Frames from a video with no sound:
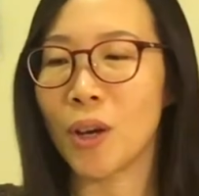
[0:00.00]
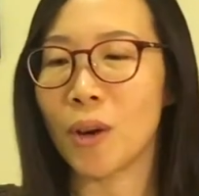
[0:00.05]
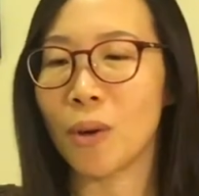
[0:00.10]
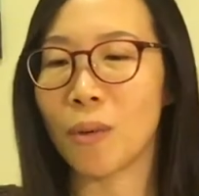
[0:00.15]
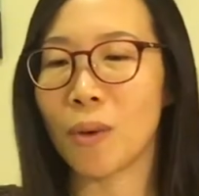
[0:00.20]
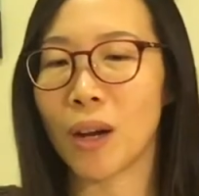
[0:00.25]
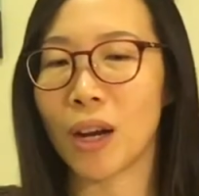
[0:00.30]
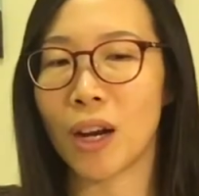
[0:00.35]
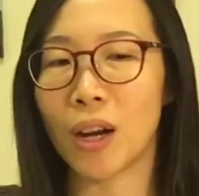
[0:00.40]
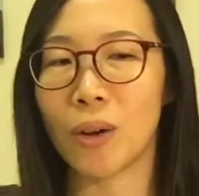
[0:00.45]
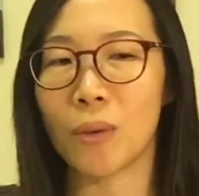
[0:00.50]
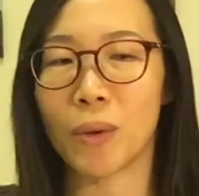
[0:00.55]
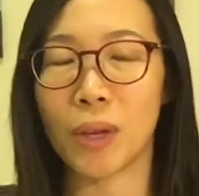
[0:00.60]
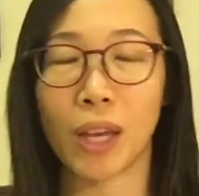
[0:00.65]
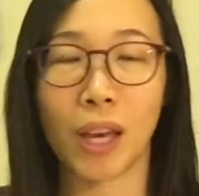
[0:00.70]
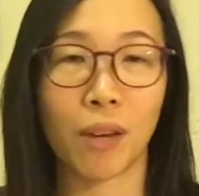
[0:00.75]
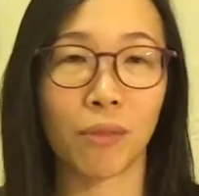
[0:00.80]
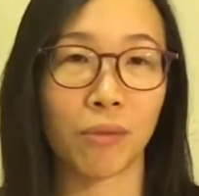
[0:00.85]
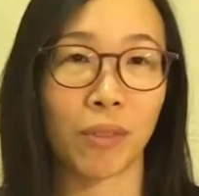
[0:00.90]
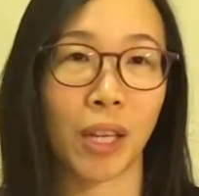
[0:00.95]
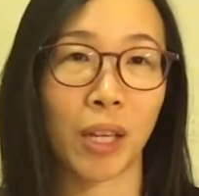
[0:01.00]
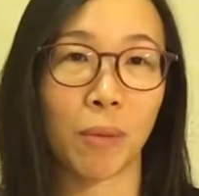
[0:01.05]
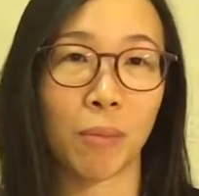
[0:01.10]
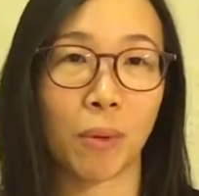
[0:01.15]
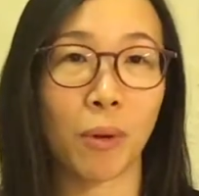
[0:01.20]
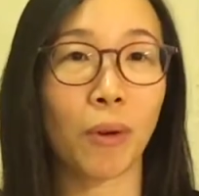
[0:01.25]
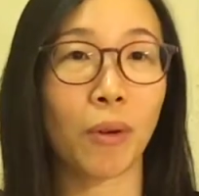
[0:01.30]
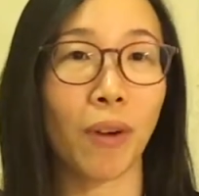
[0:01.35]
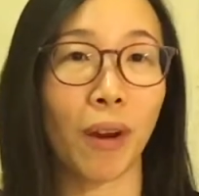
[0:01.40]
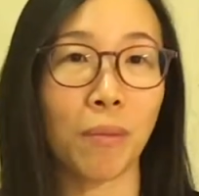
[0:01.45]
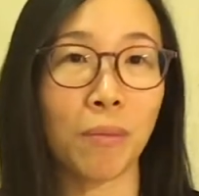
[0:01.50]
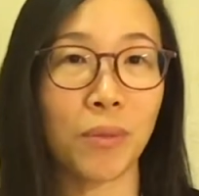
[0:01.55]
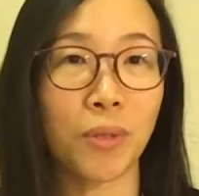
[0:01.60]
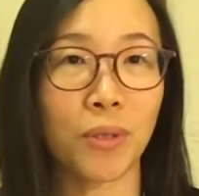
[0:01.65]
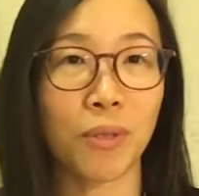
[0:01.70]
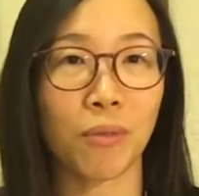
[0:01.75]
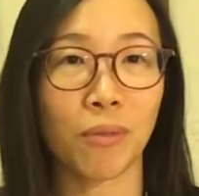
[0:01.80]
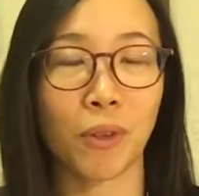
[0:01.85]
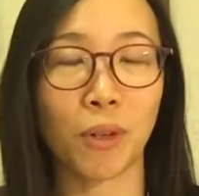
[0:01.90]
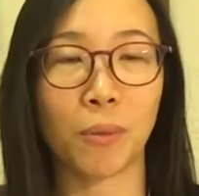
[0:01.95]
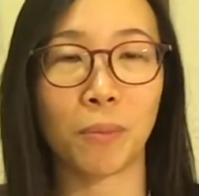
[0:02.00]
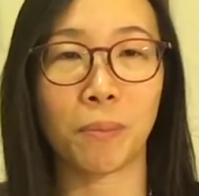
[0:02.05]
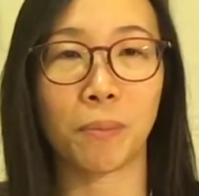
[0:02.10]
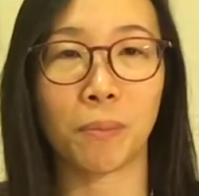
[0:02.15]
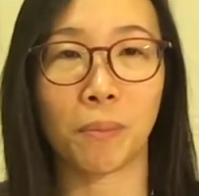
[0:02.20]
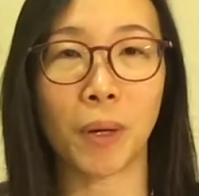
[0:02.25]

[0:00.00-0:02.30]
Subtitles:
where we have like programs for